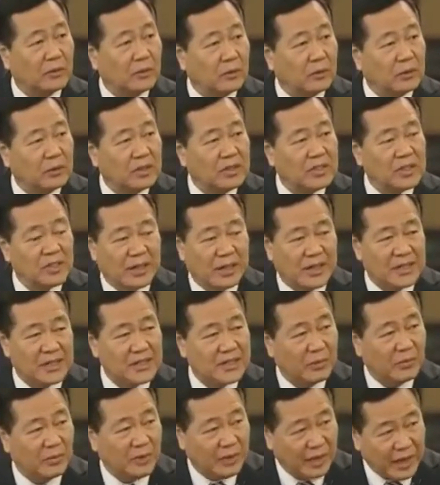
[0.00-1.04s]
to discuss
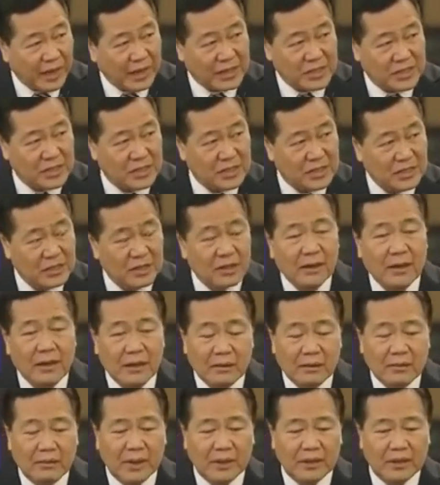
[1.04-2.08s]
that with us.
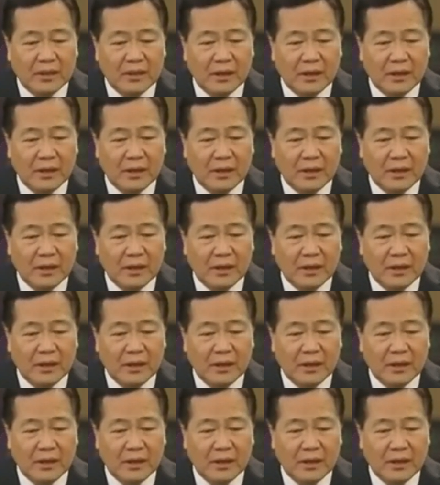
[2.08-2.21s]
But